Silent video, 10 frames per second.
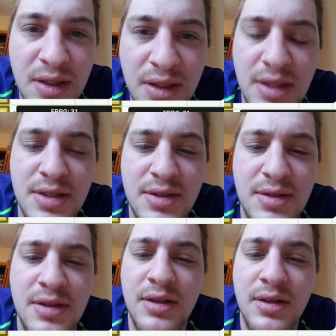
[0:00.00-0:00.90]

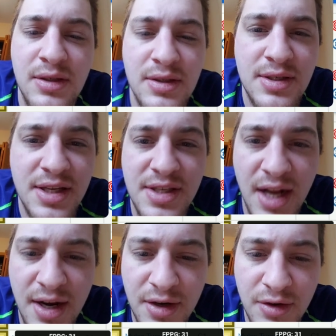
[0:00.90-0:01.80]
He's
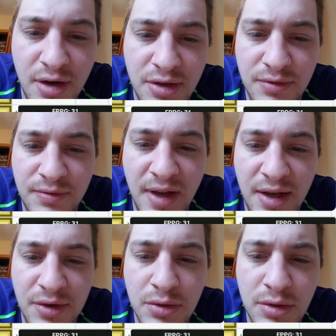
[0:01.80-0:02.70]
6,900 on
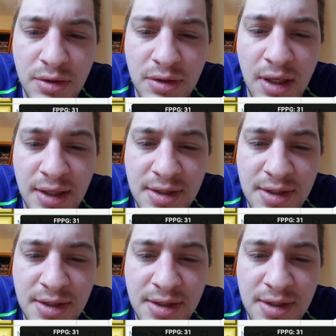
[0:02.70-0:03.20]
FanDuel,